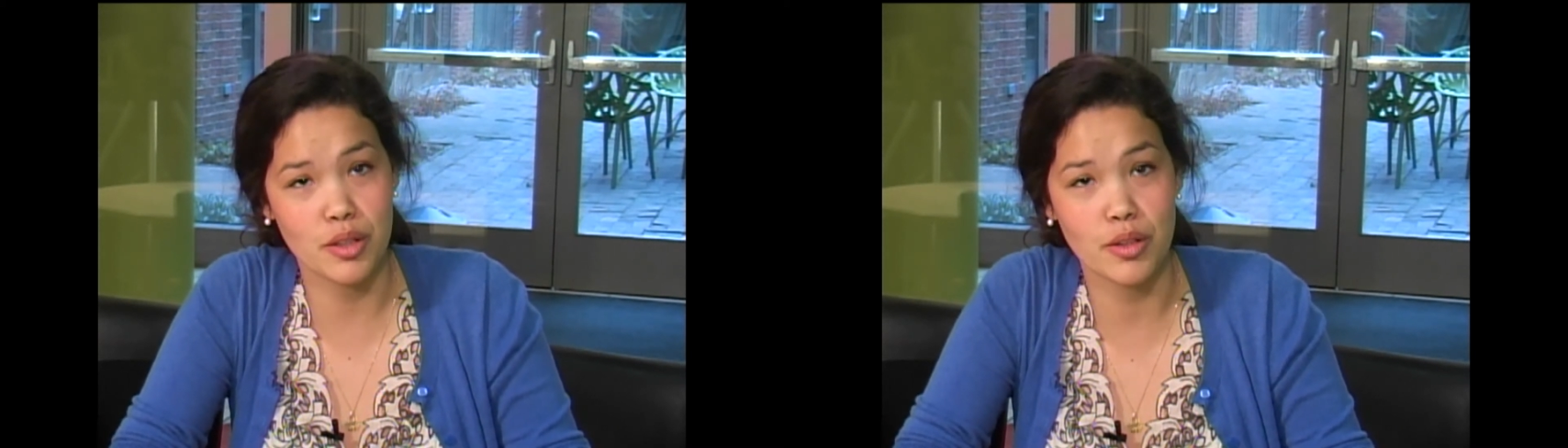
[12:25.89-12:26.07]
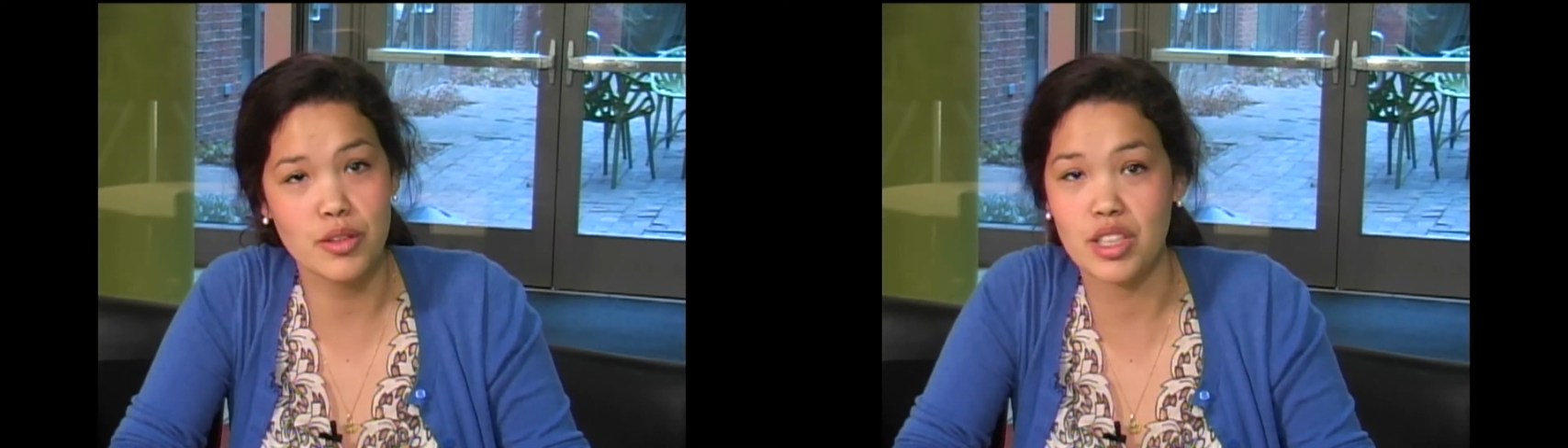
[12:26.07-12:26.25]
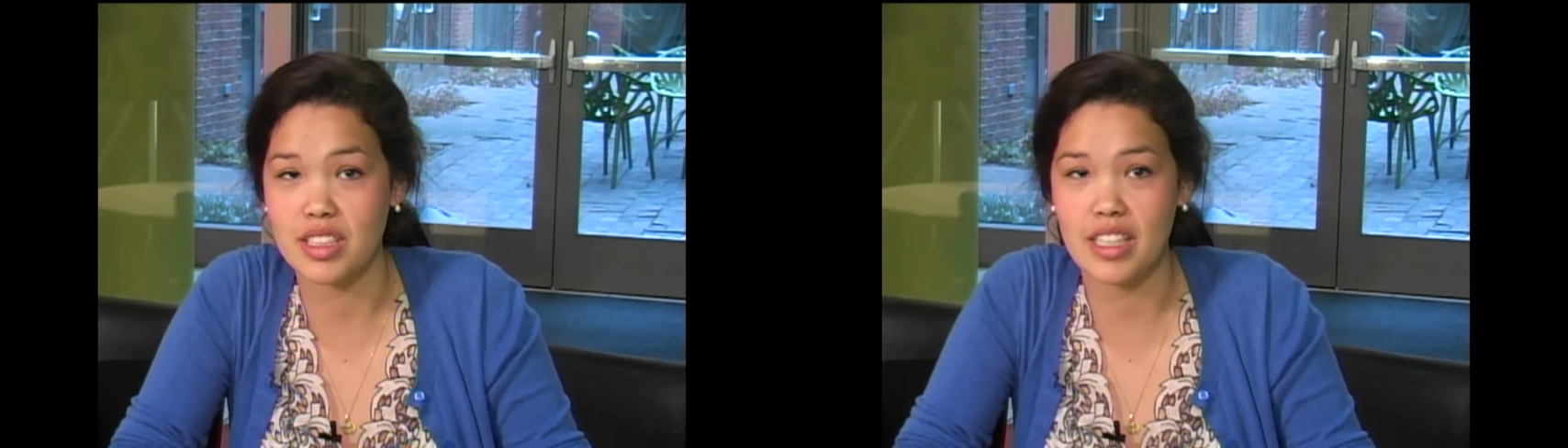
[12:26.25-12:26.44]

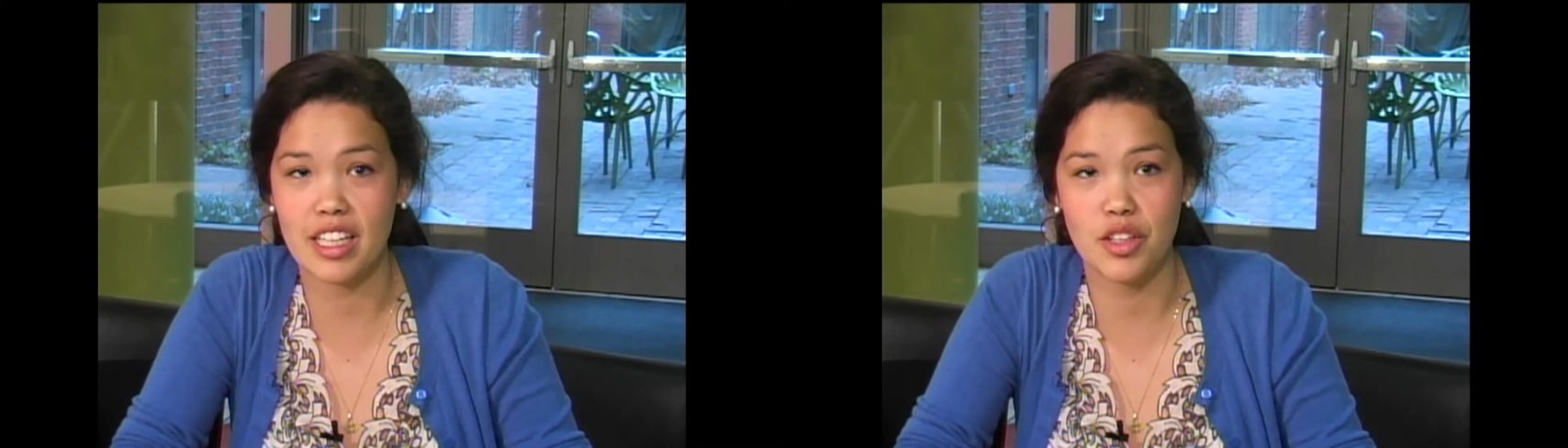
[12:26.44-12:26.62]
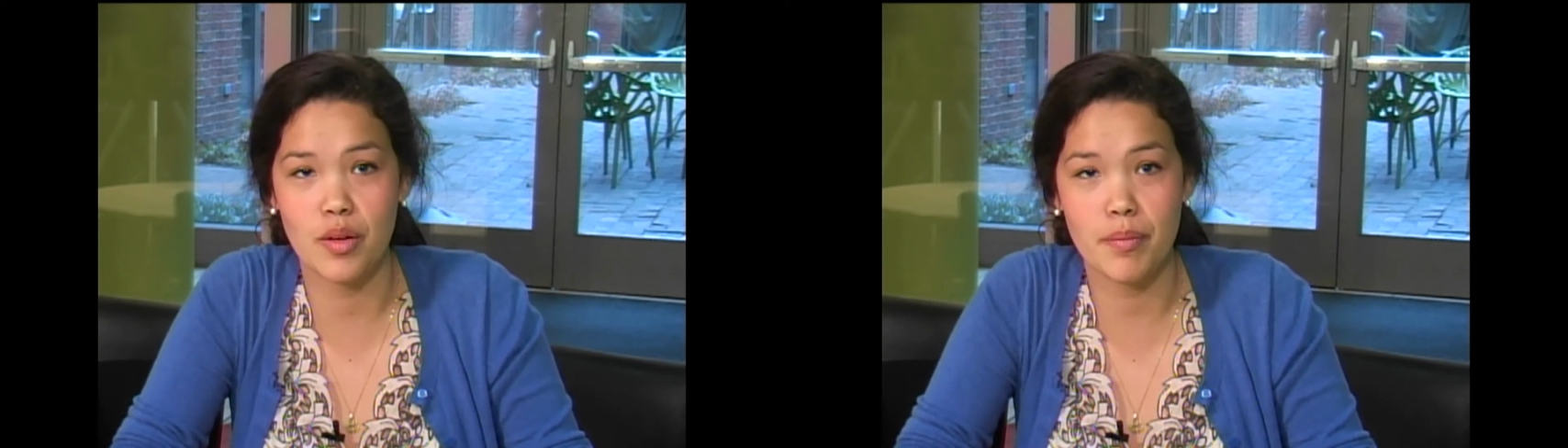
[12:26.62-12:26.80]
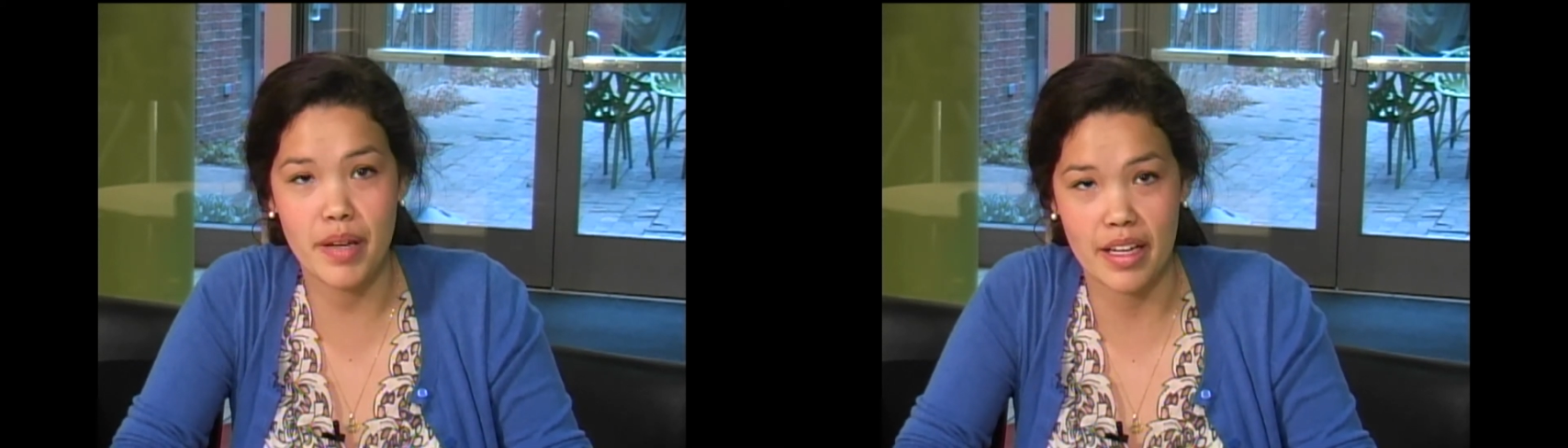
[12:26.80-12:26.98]
too, just like
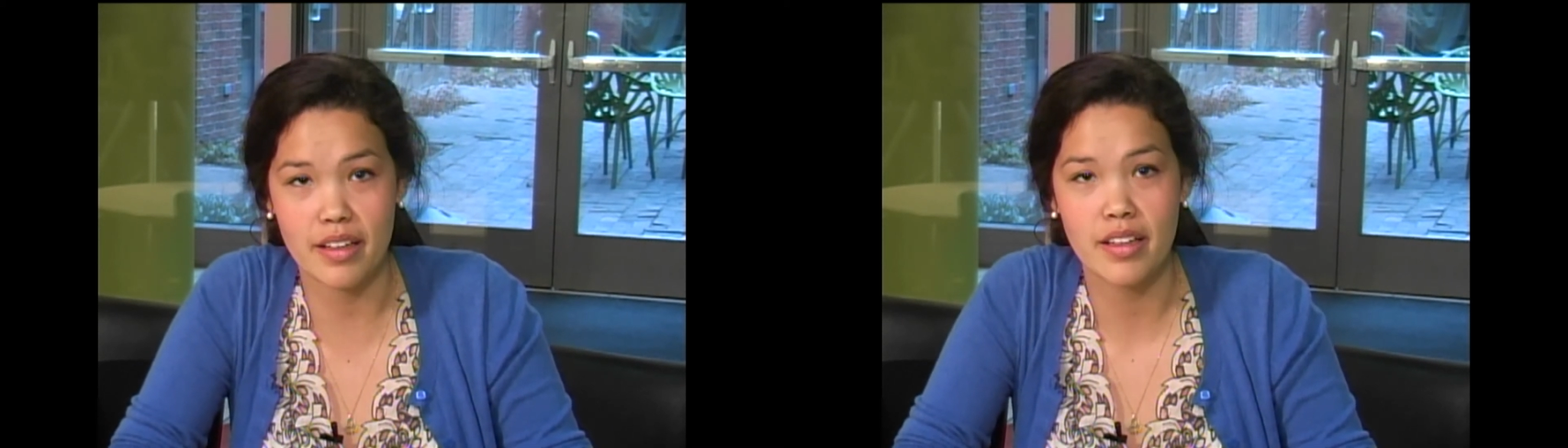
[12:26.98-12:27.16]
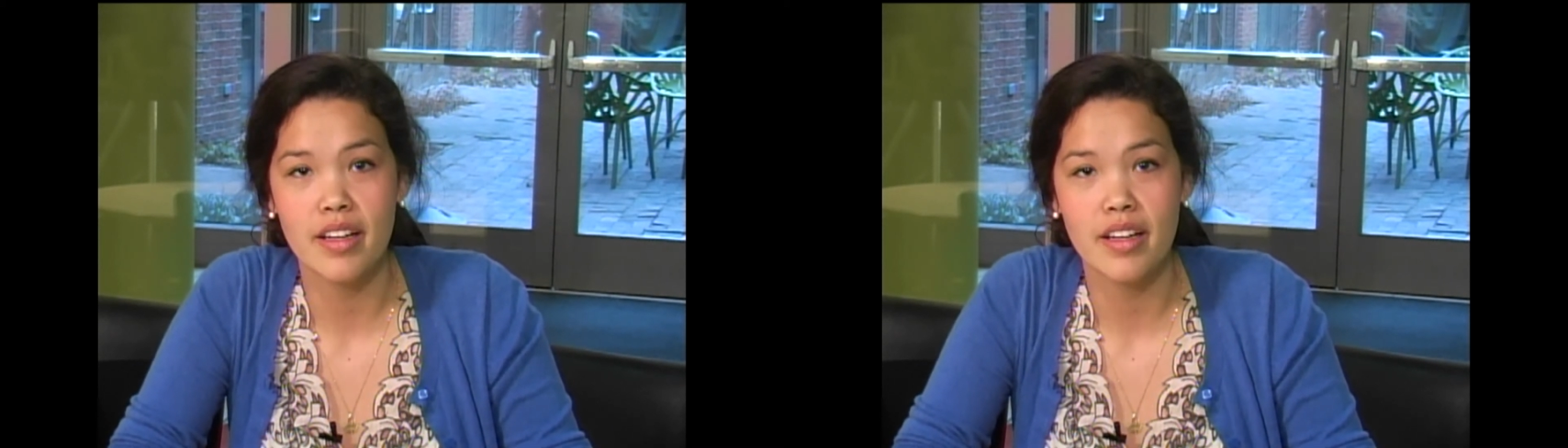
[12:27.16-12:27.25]
you and me.